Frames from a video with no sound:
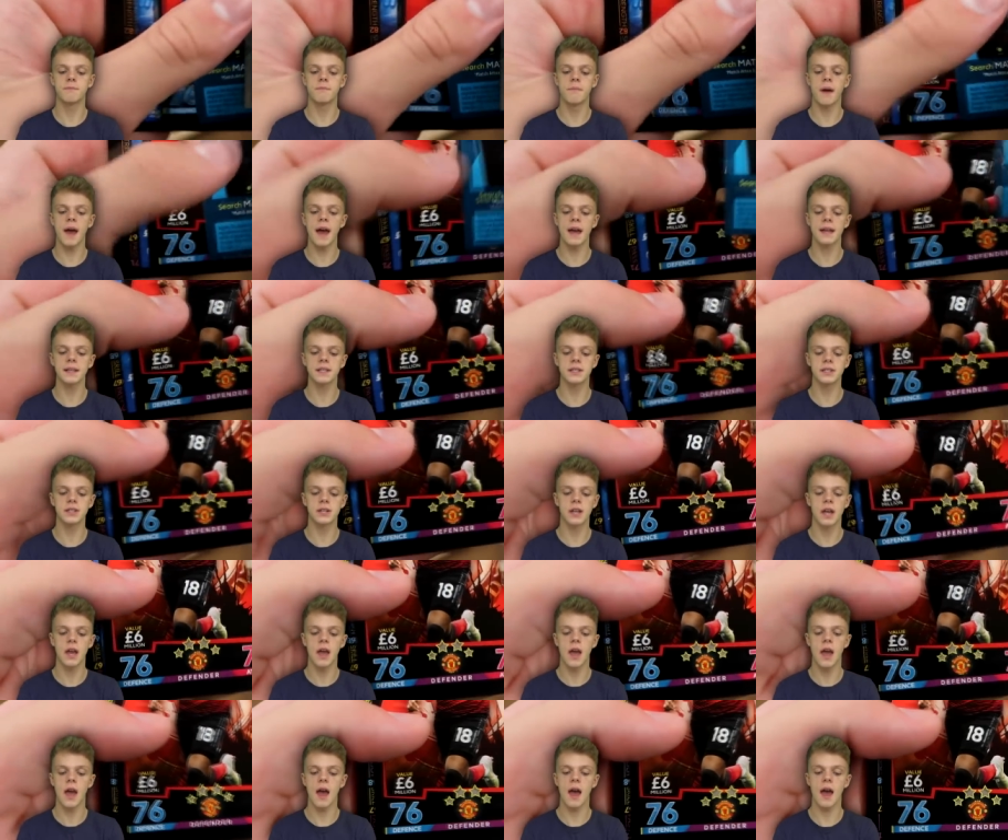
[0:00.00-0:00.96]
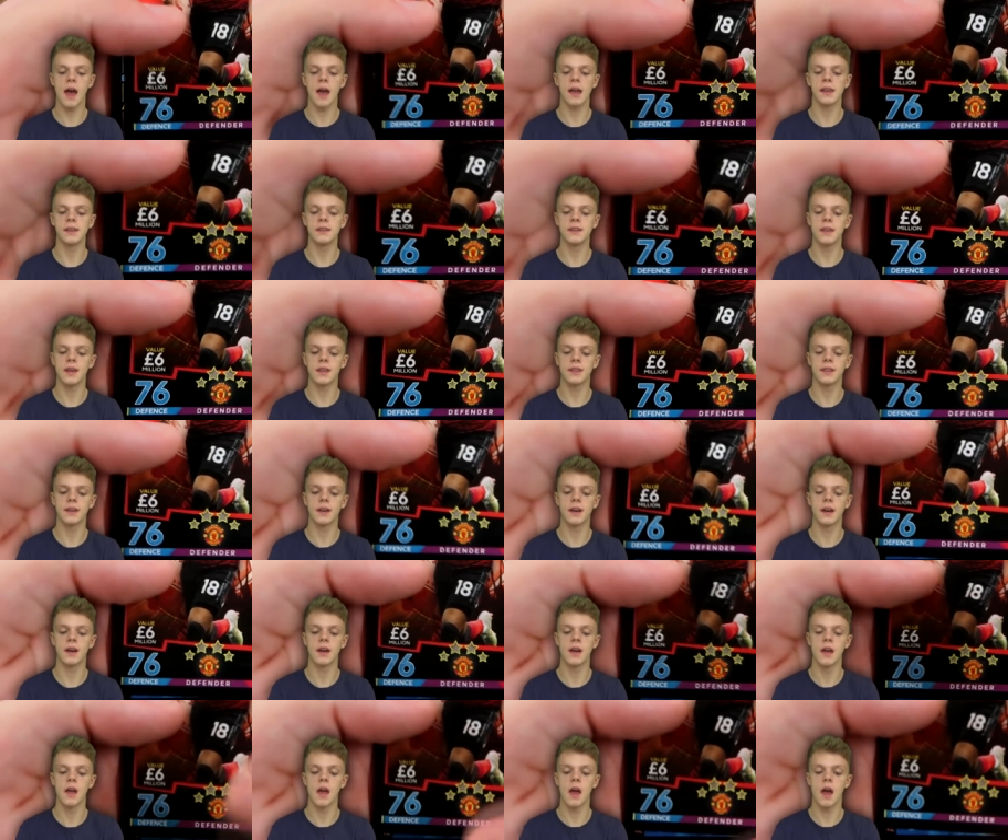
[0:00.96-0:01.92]
badge, uh,
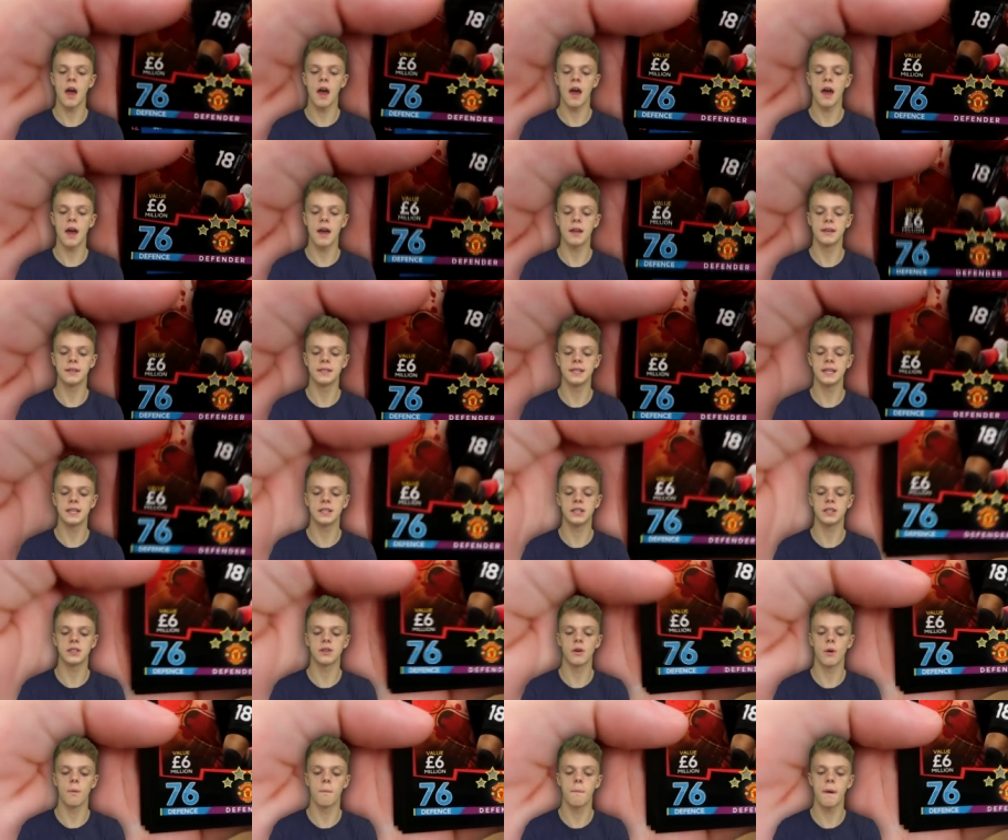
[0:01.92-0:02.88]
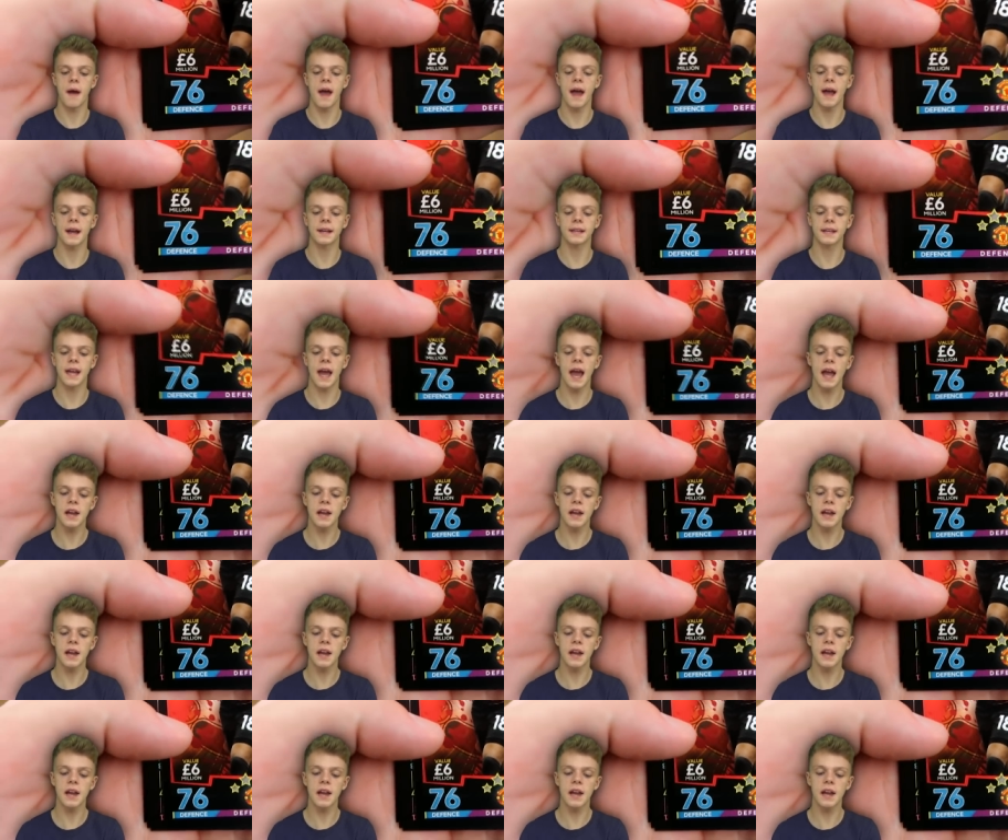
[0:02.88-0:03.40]
another uh, digital pack.